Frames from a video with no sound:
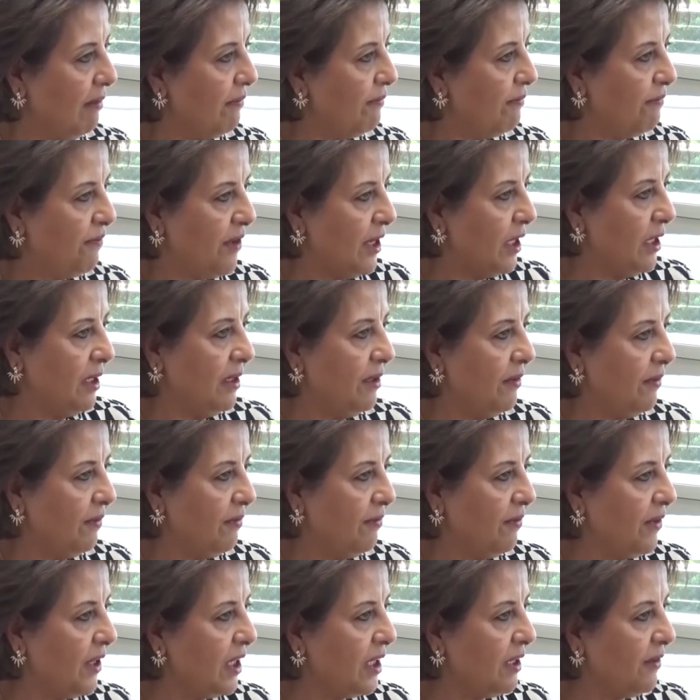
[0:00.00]
very,
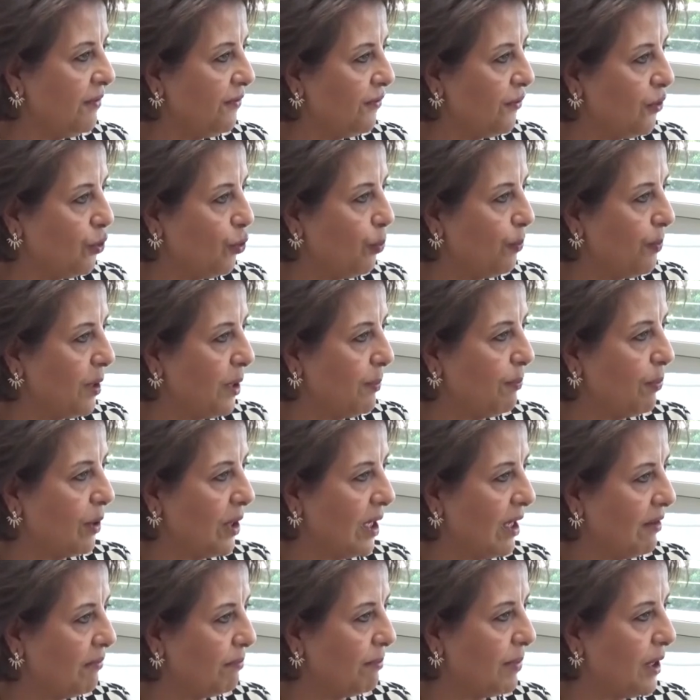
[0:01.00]
very few people
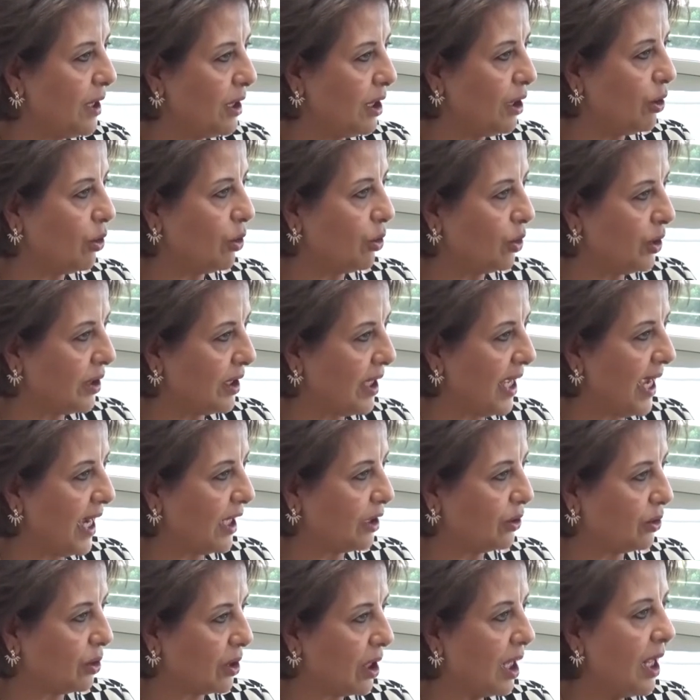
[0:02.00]
have been in
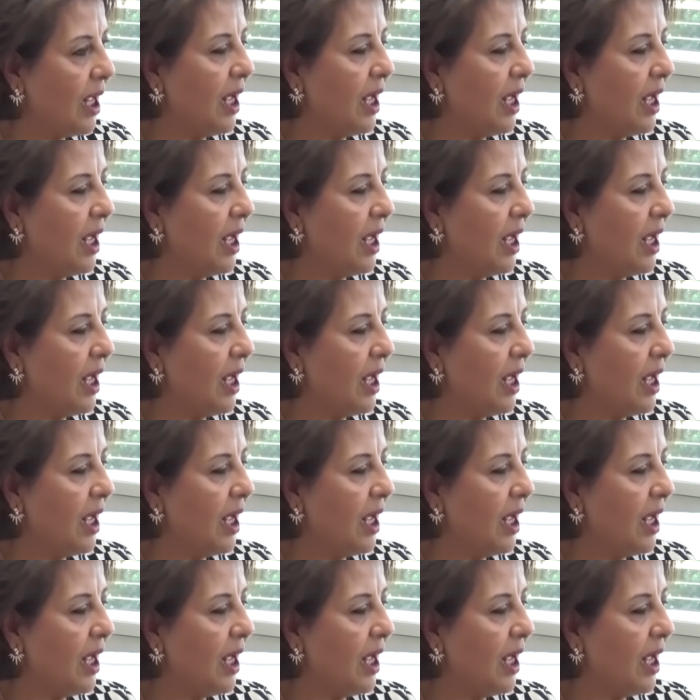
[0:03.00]
contact.